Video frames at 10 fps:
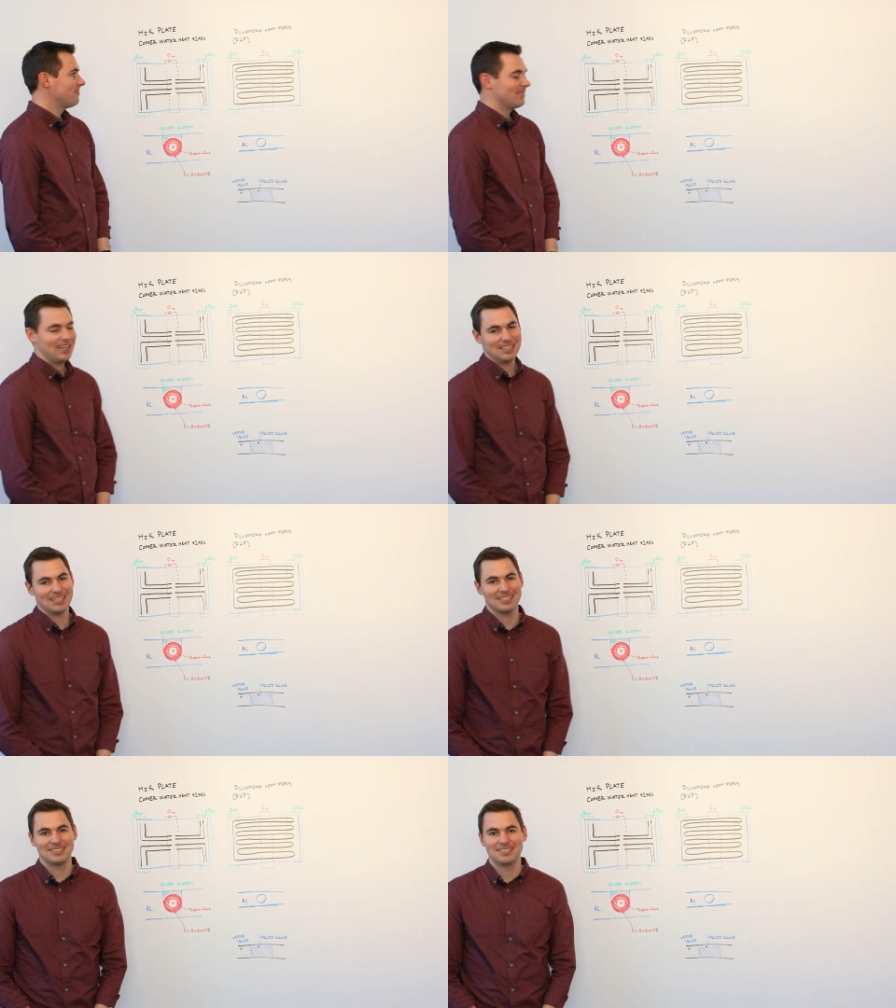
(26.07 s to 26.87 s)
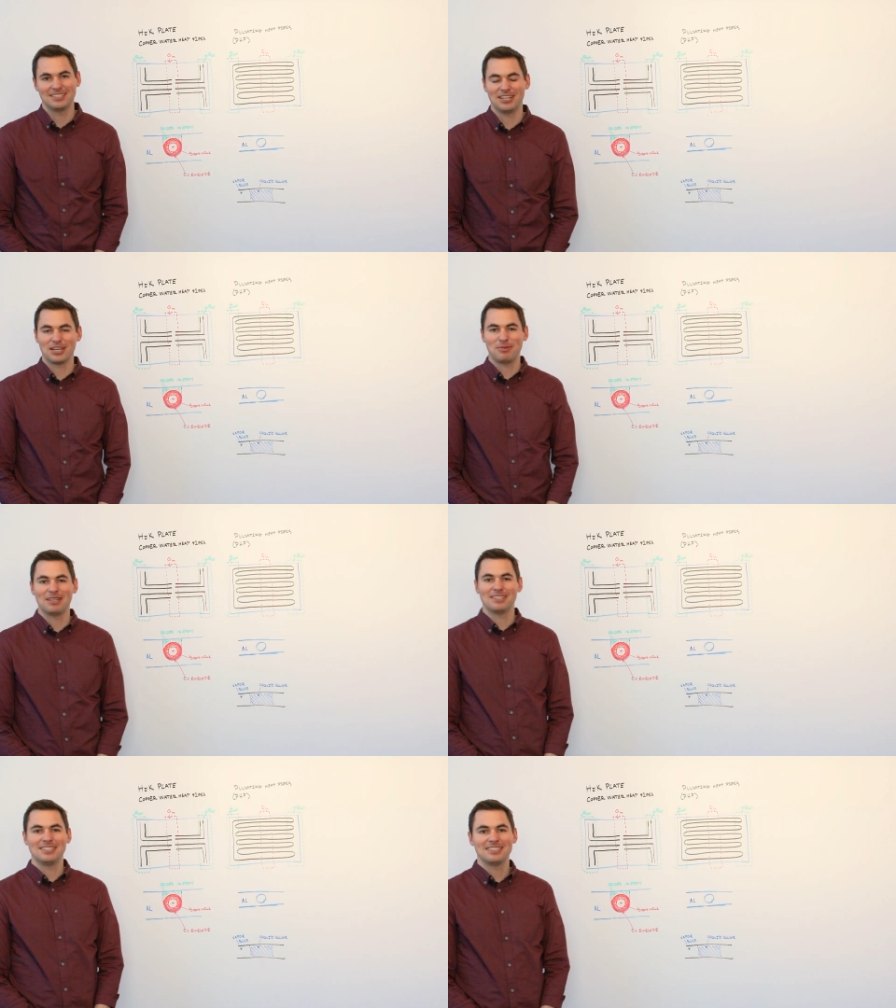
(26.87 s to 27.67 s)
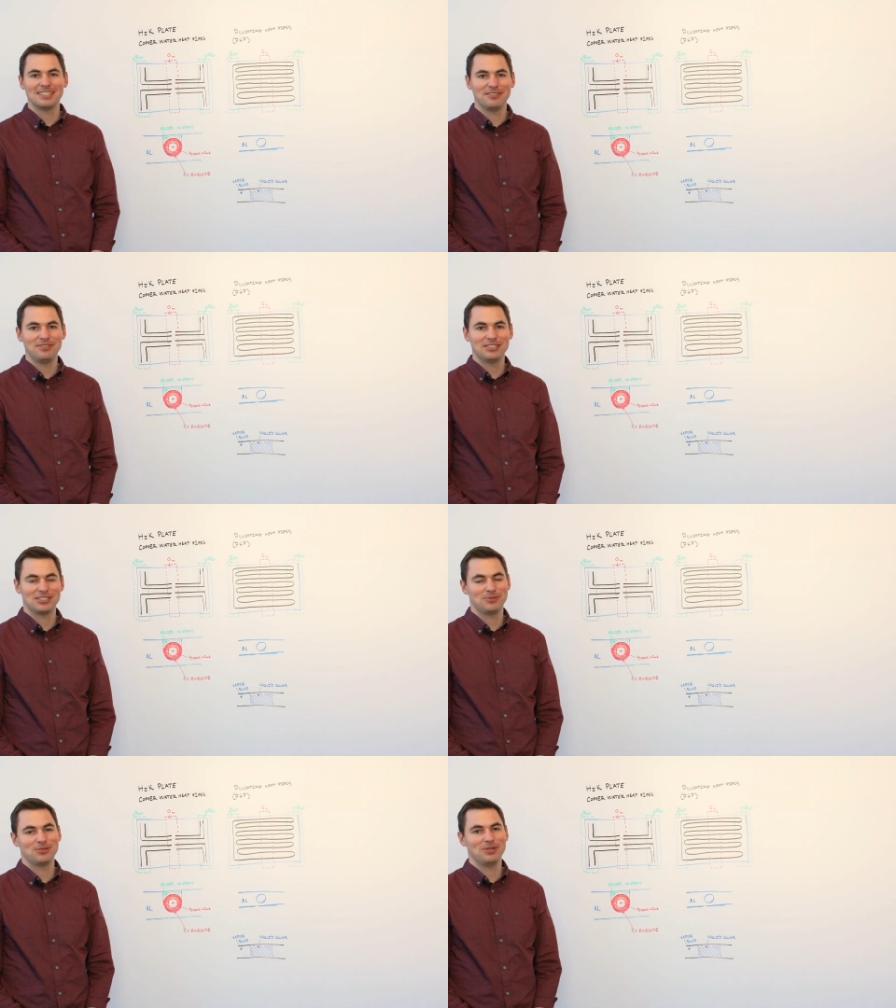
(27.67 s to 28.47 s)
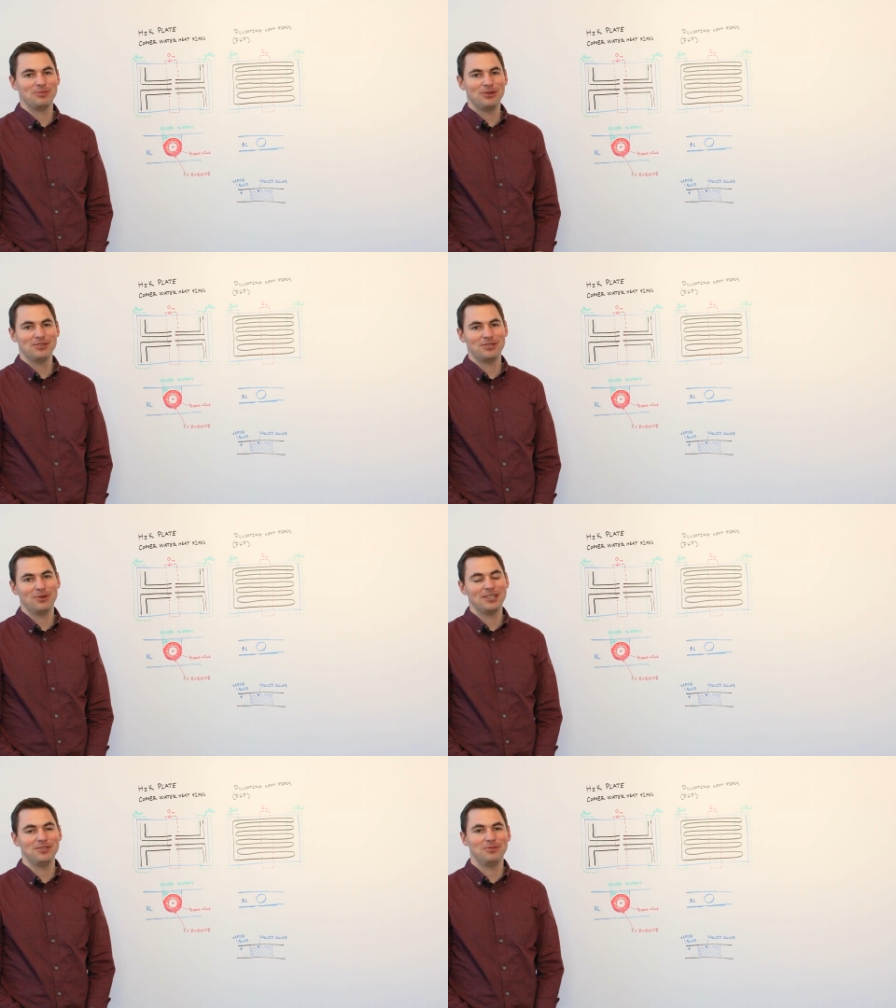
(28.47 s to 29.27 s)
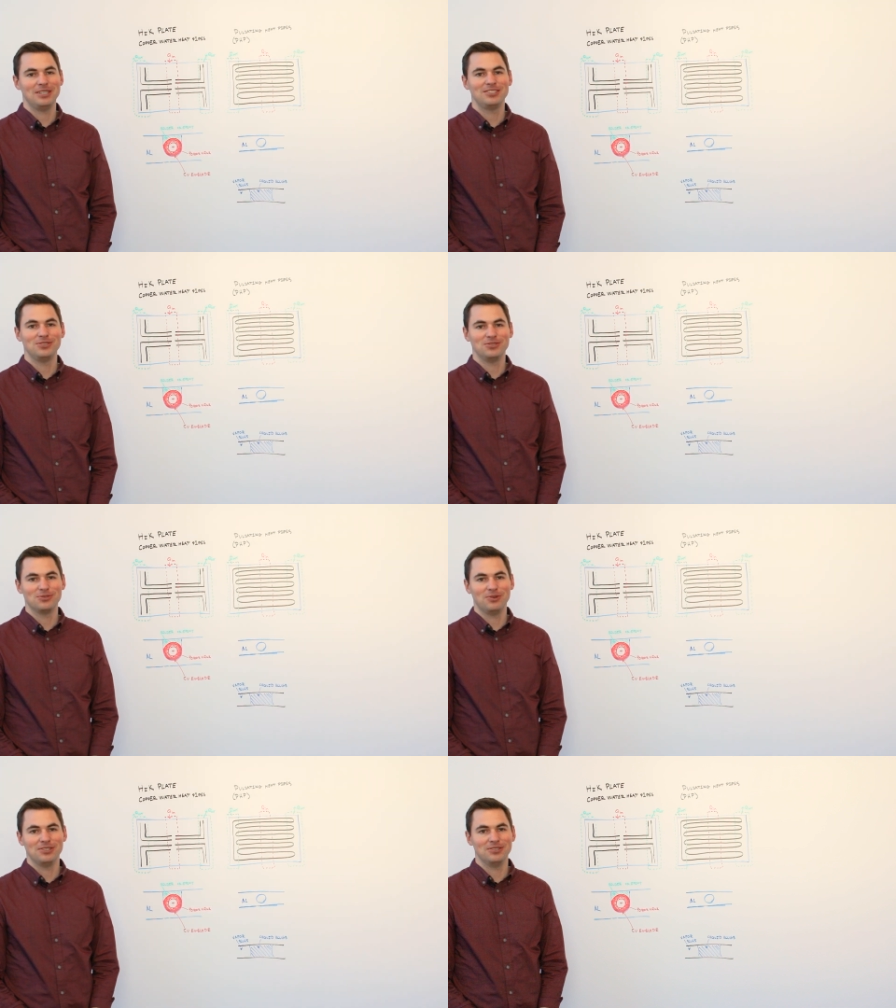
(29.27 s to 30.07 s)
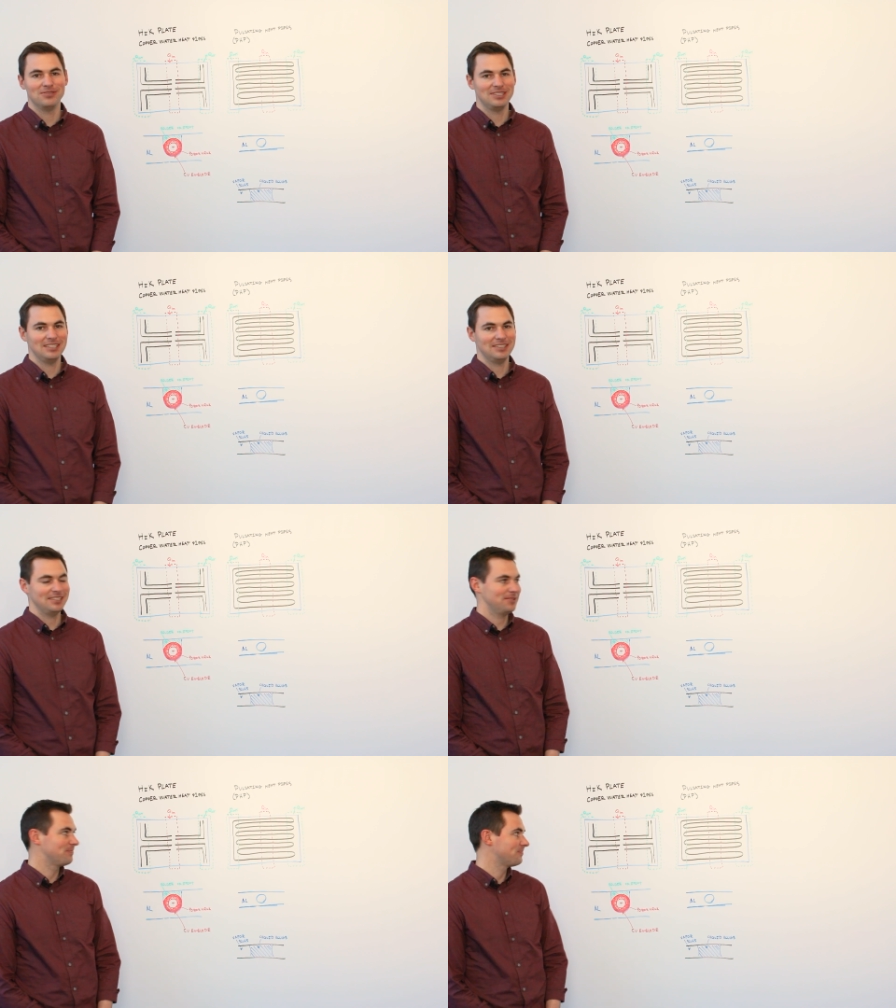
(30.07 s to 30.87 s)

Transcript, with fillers: I'd like to, to talk about the distinctive features between both and why you may choose one over the other.